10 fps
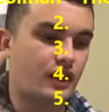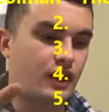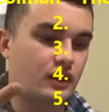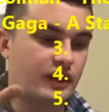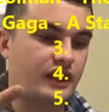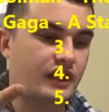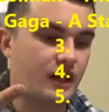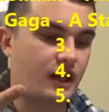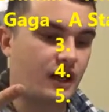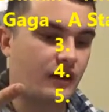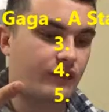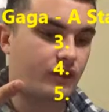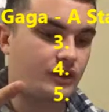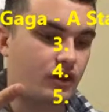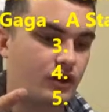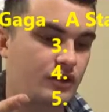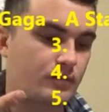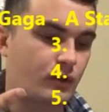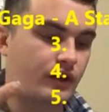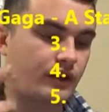Lady Gaga for A Star Is
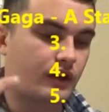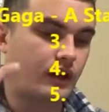Born,